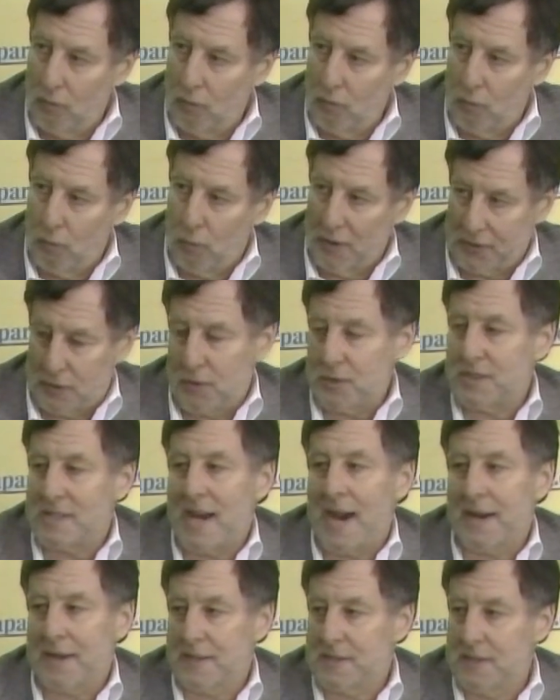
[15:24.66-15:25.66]
what their
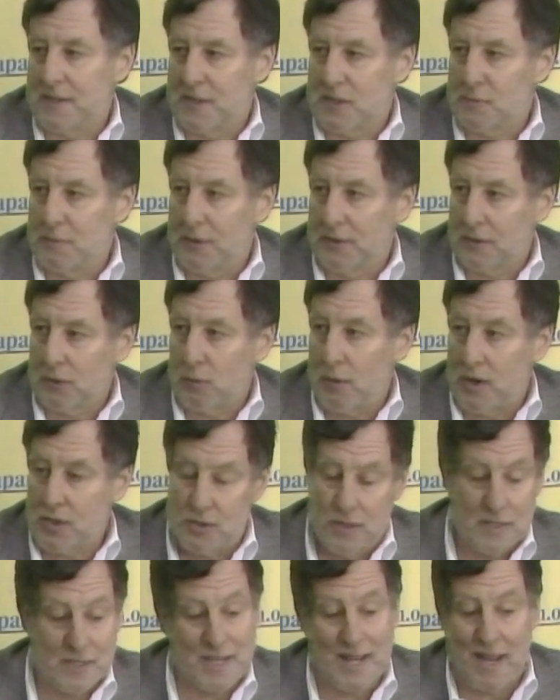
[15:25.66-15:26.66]
status is. But the
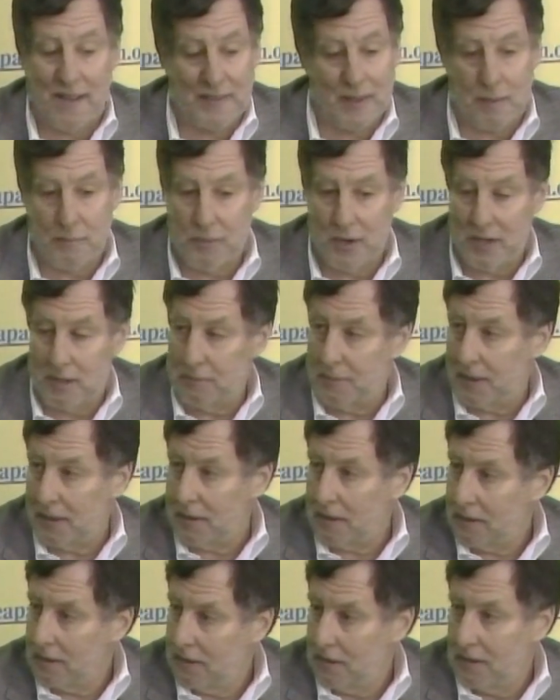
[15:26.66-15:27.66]
question is, can that money
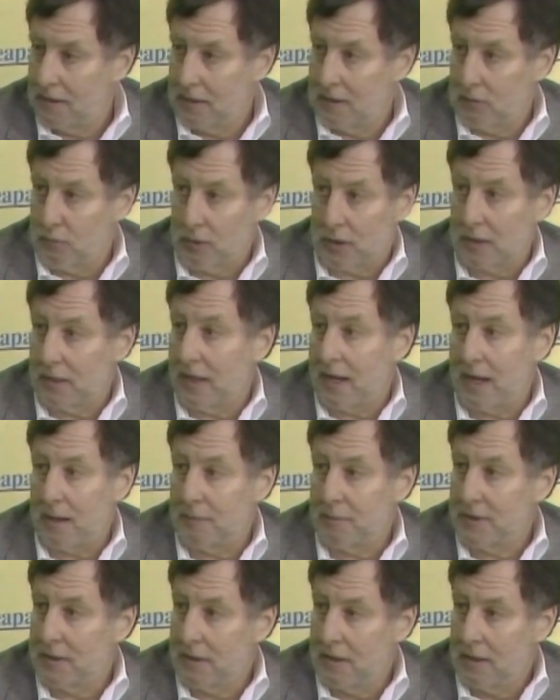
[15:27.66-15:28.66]
be
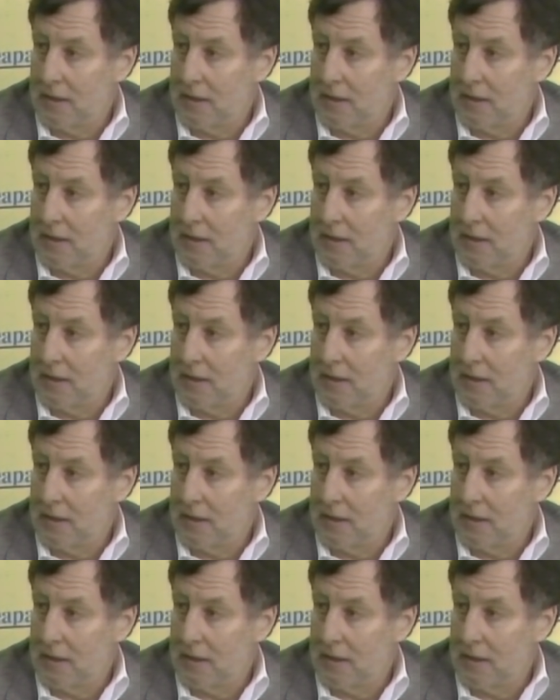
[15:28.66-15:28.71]
reclaimed?